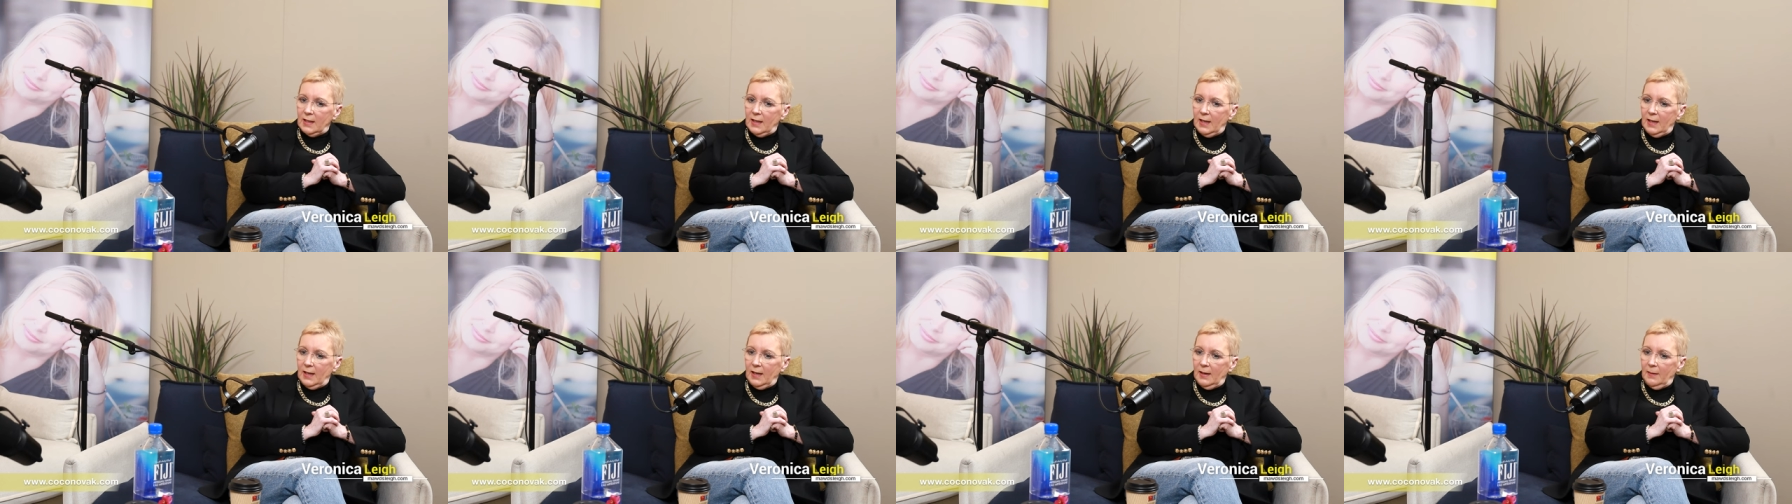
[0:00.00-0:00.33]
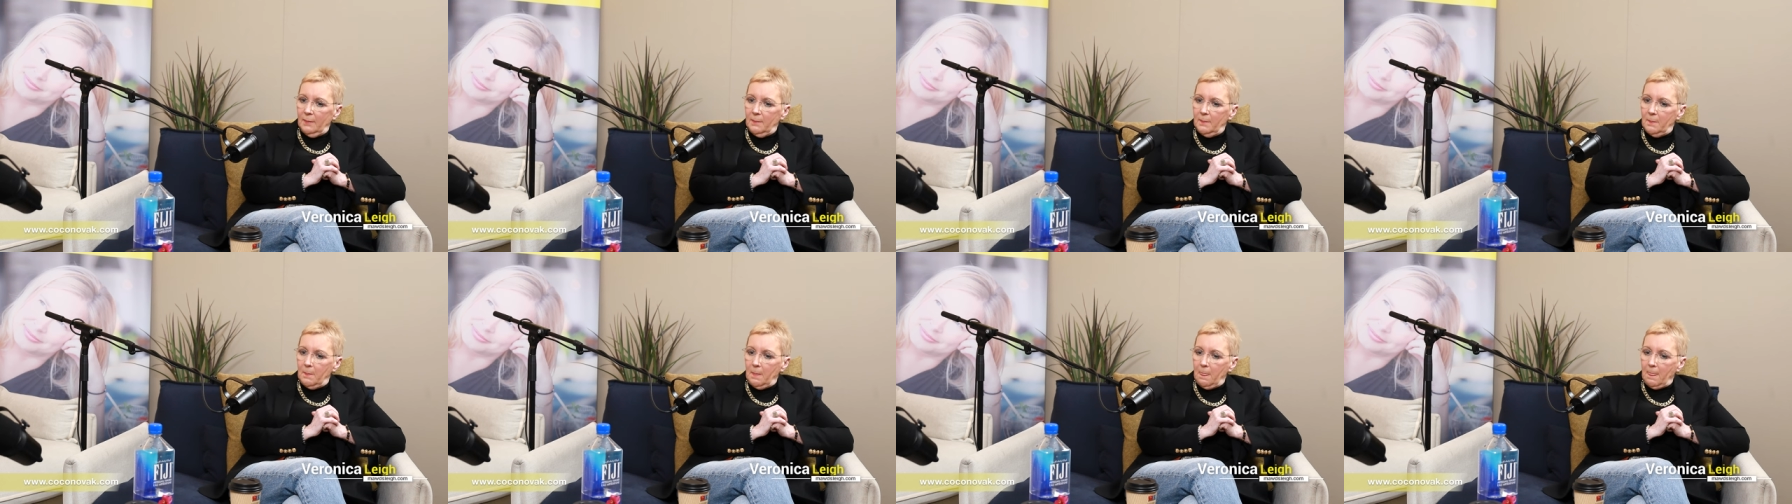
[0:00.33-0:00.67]

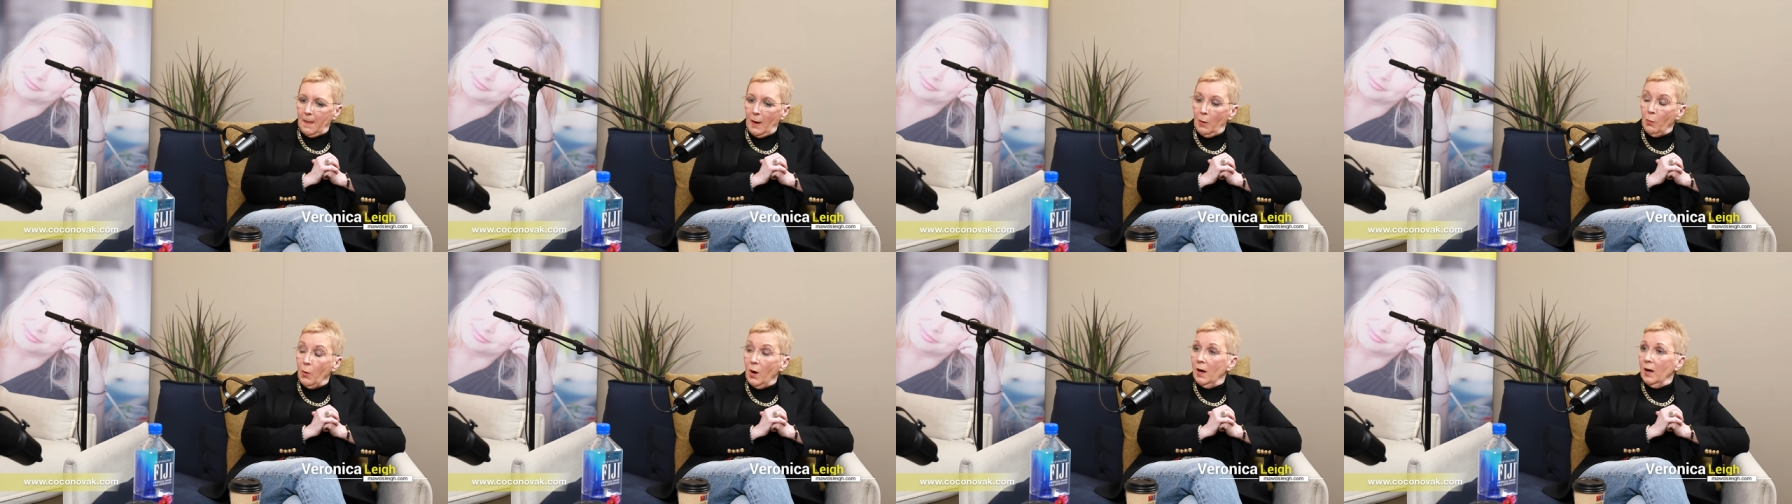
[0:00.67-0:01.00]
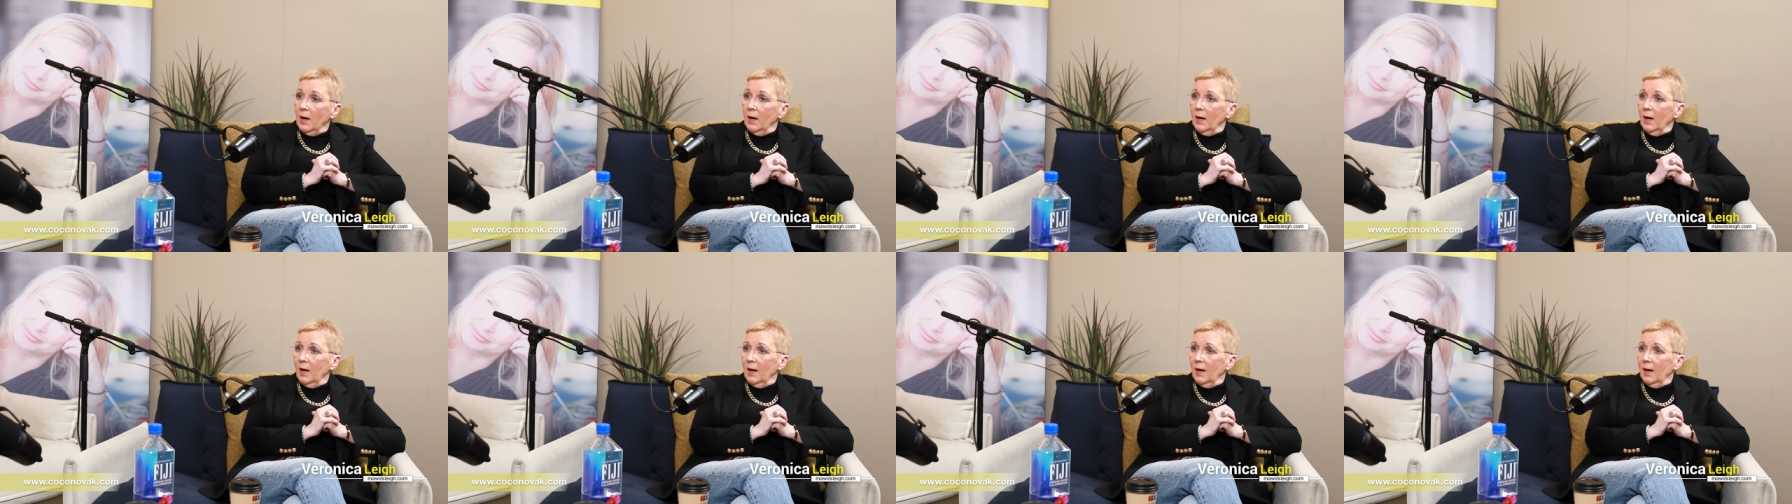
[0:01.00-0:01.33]

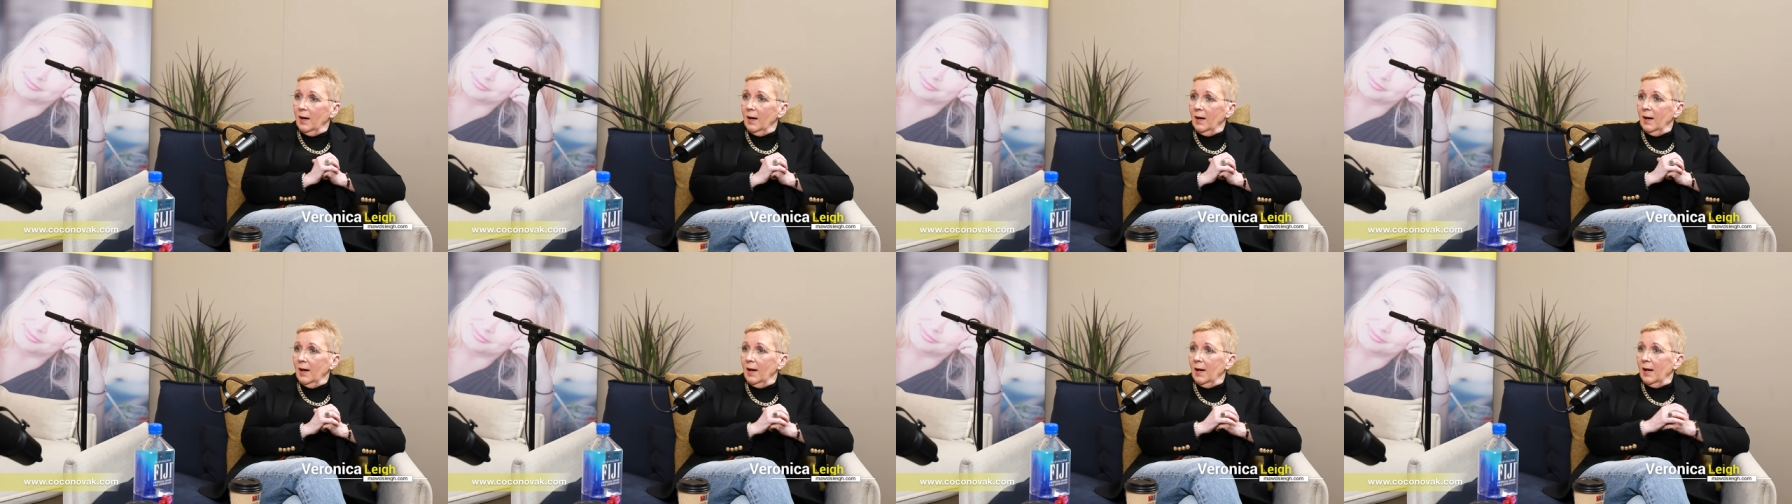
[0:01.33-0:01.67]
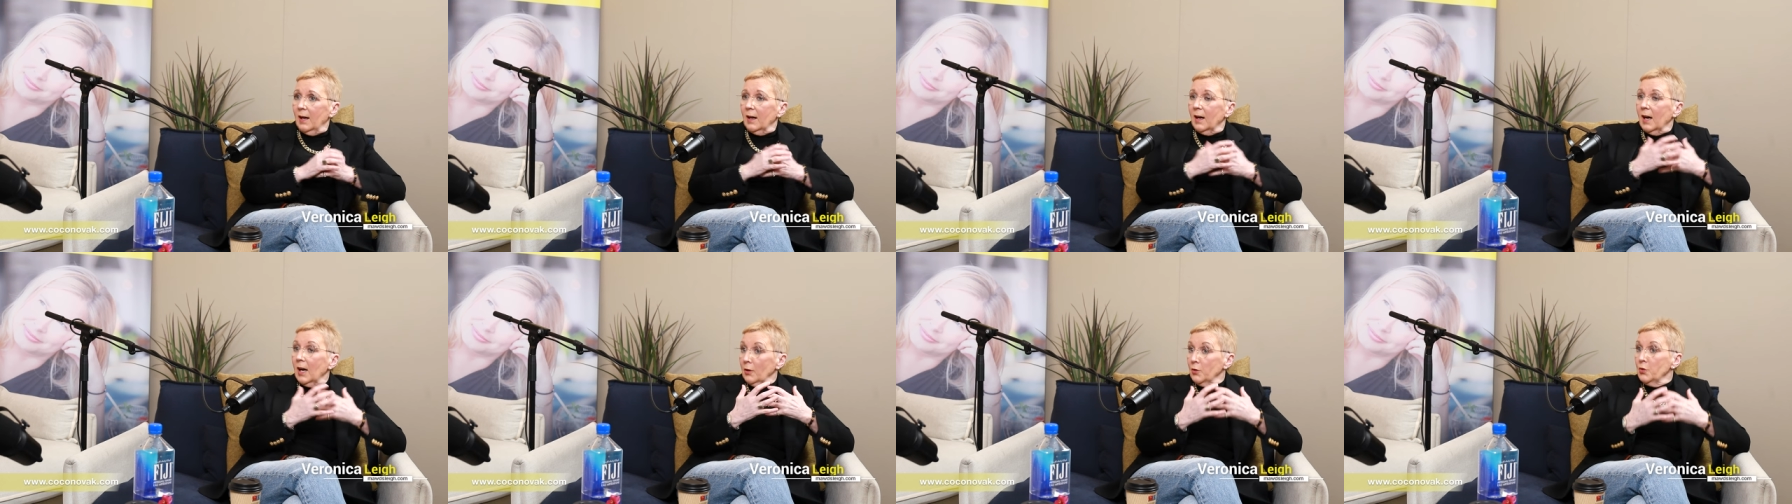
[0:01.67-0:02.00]

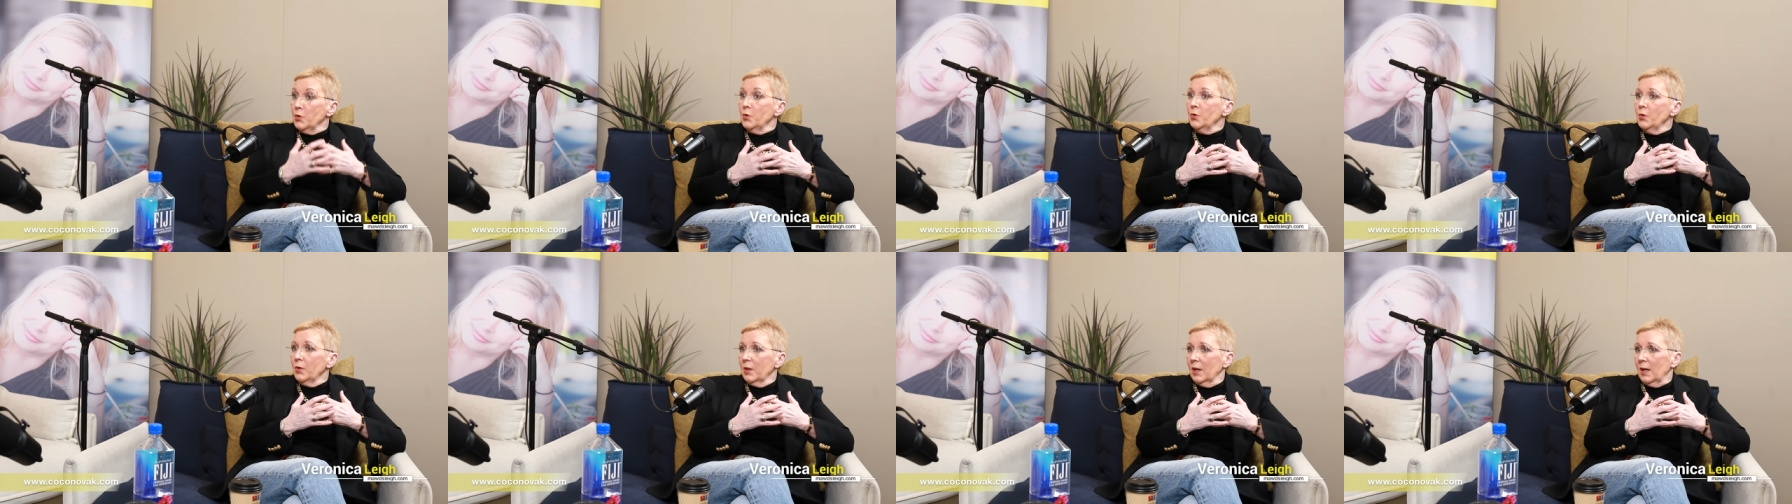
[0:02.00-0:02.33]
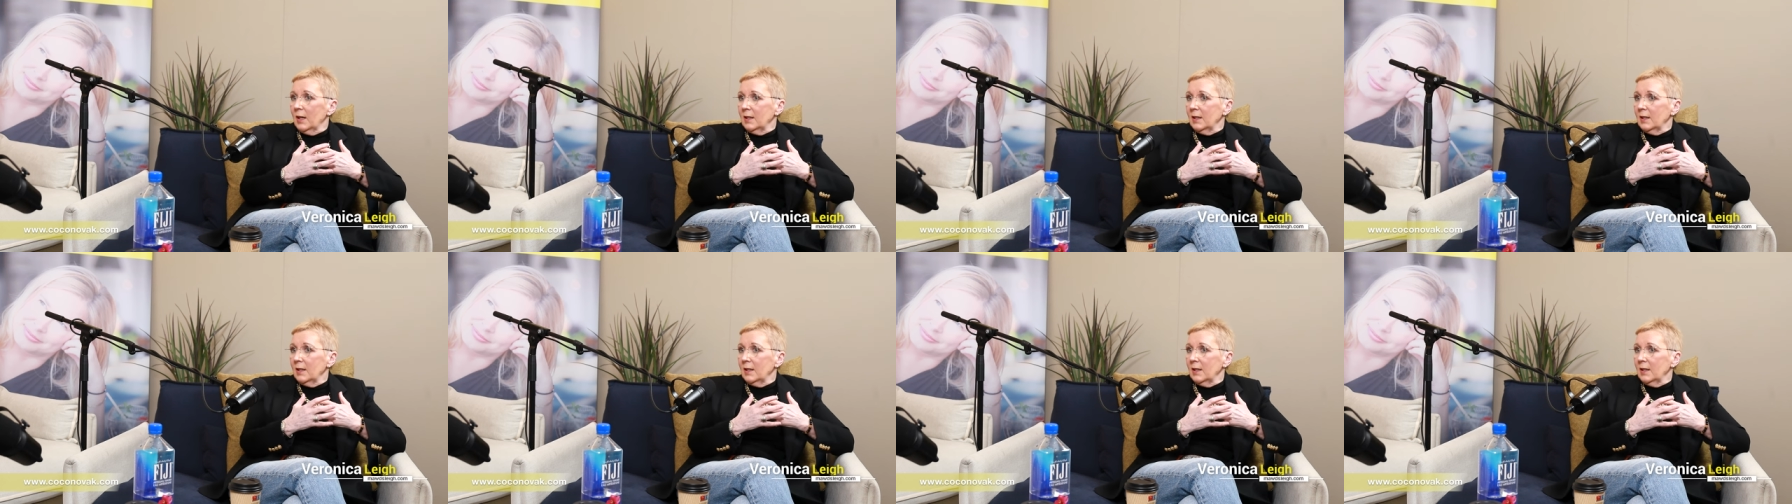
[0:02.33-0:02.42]
I knew that